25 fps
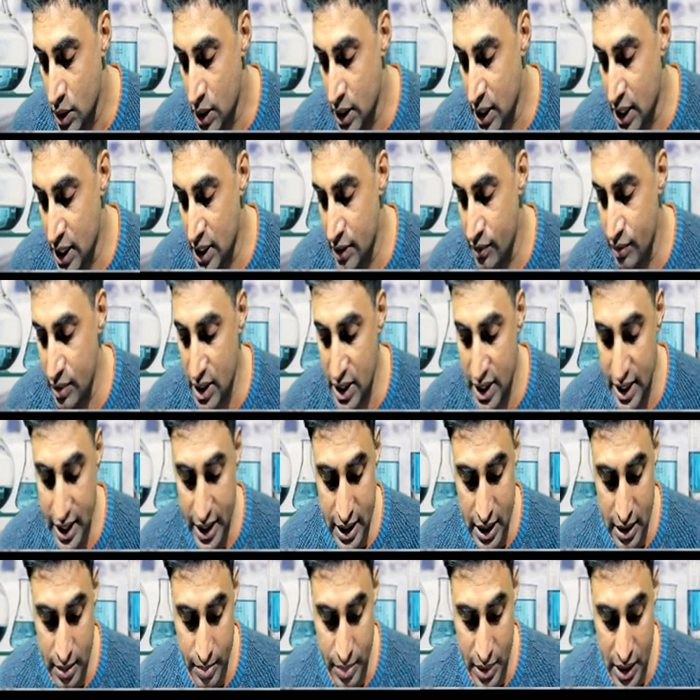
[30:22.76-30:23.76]
I will get
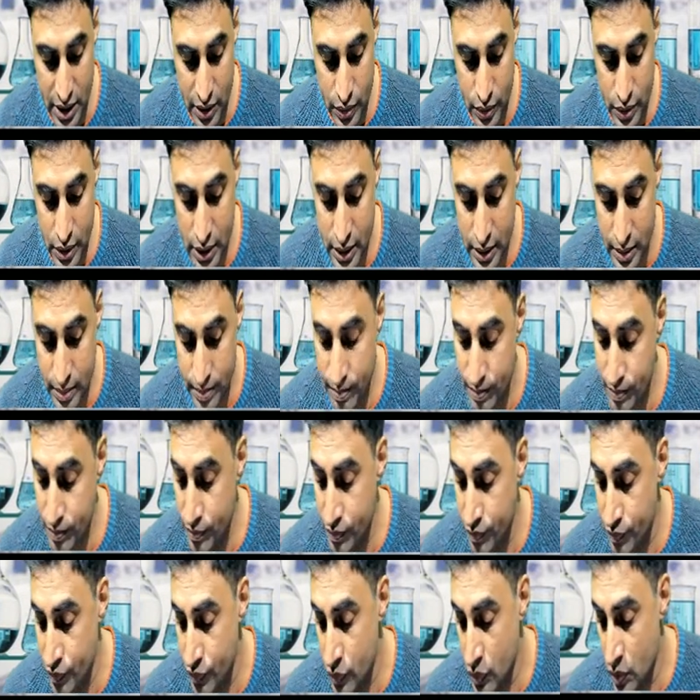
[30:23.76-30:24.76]
compound
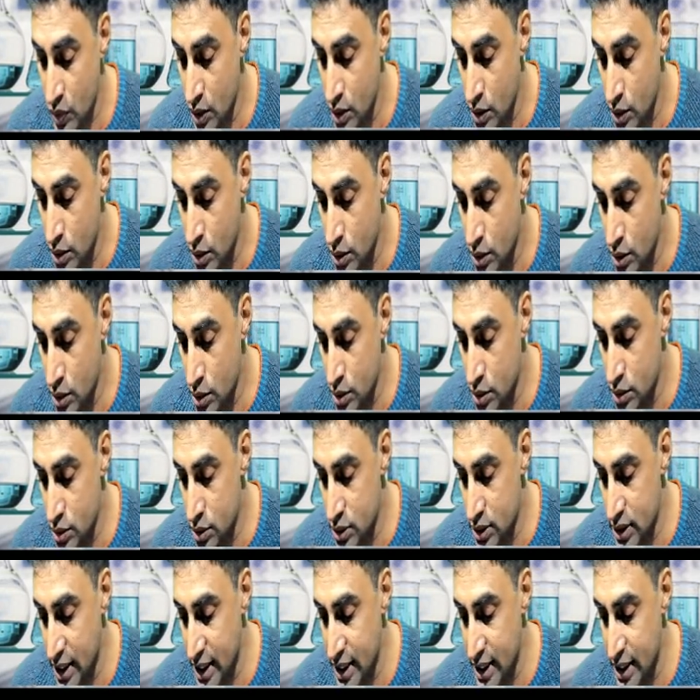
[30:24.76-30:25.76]

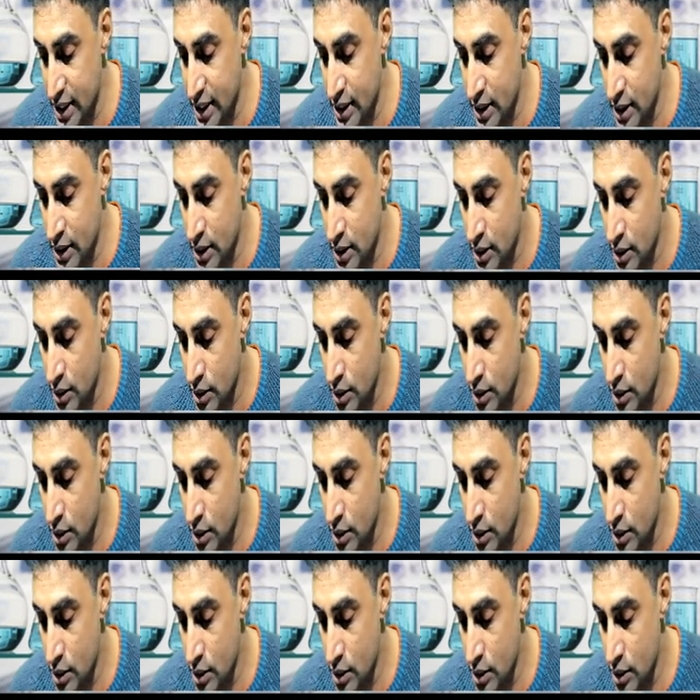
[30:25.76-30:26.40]
ZnNO3